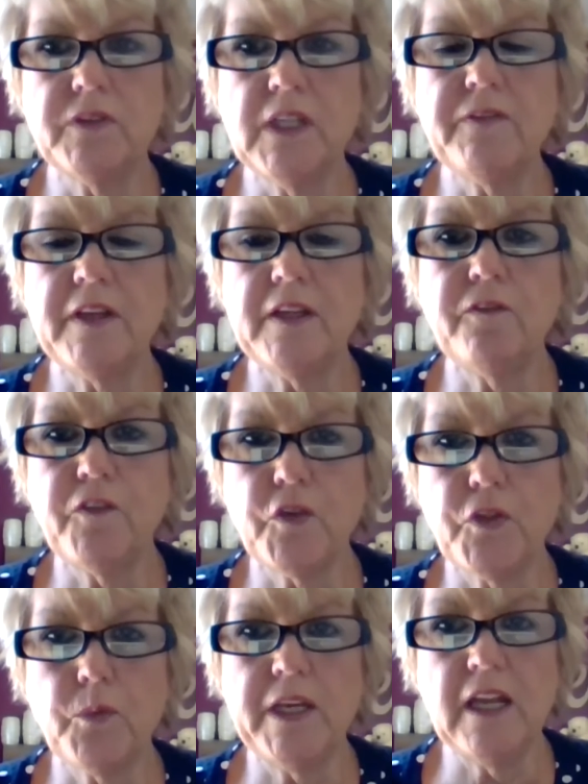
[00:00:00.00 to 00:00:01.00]
living for
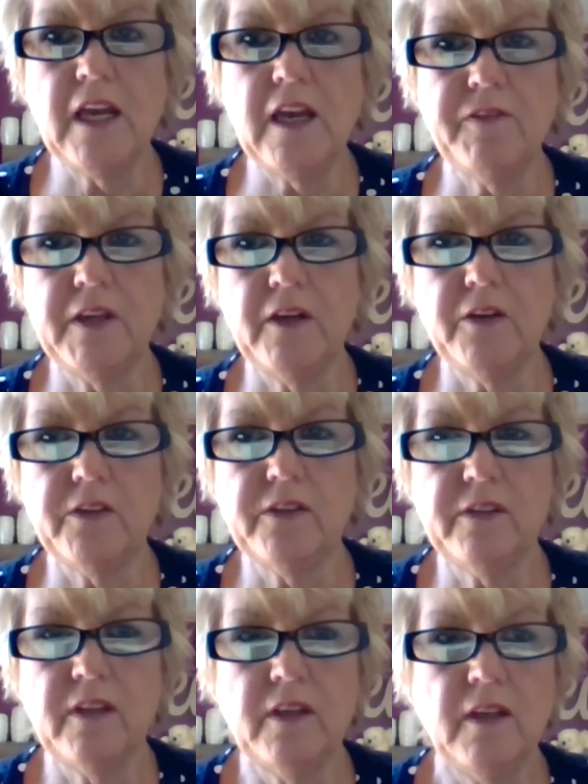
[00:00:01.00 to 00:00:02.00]
3.5 years.
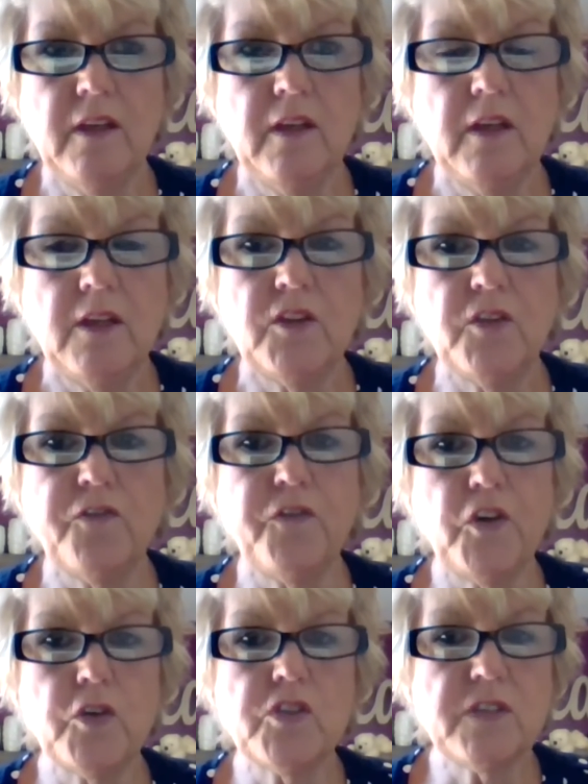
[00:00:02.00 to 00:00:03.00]
The
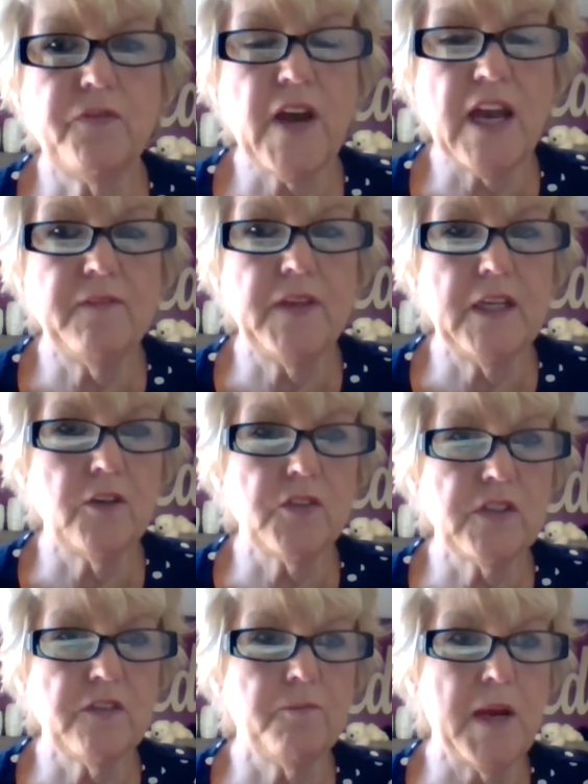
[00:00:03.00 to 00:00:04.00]
first 5
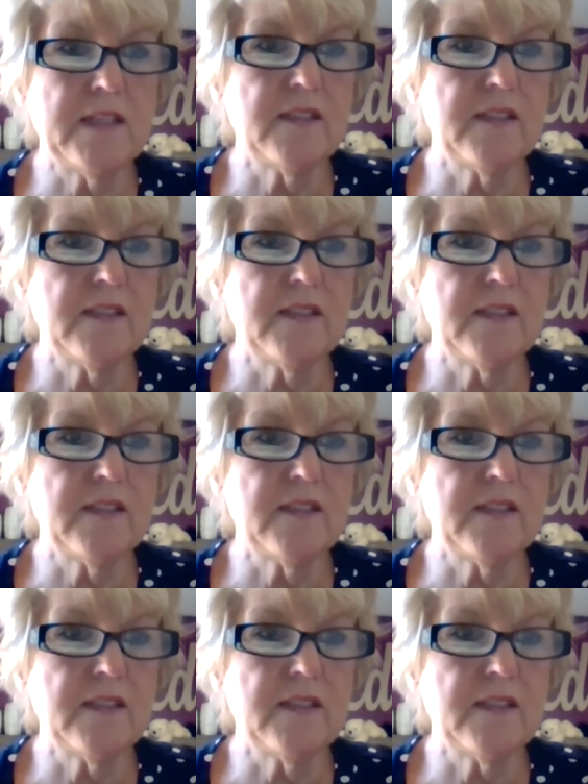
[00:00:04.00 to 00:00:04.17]
years of my